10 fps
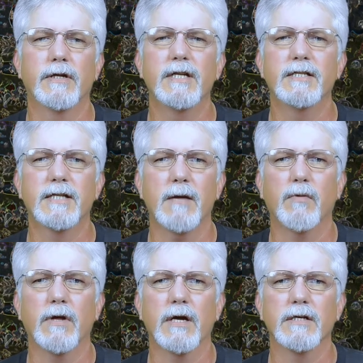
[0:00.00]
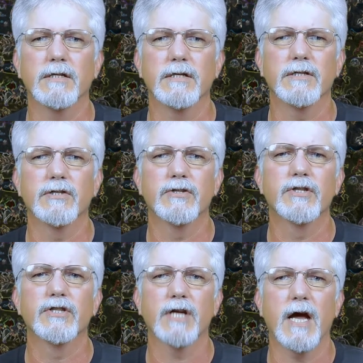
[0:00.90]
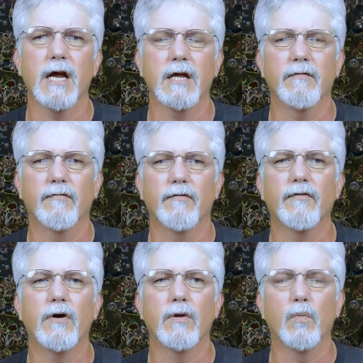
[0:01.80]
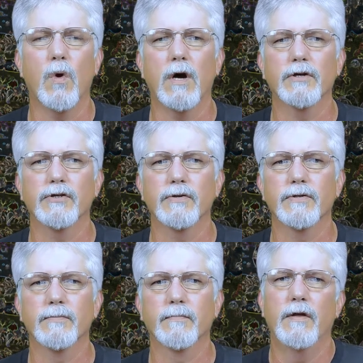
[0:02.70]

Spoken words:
destabilize this society of the fallen watchers.